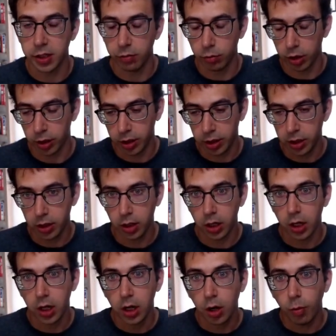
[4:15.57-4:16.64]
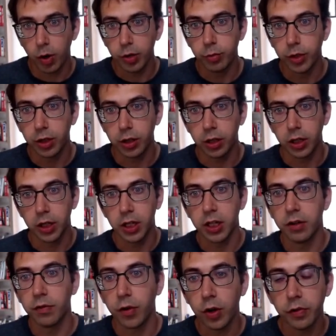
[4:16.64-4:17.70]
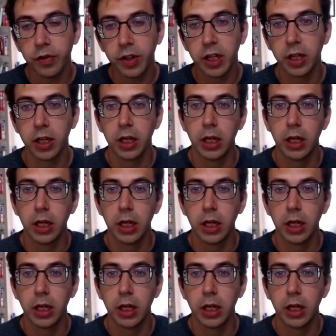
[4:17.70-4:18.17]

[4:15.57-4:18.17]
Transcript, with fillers: where here when we're involving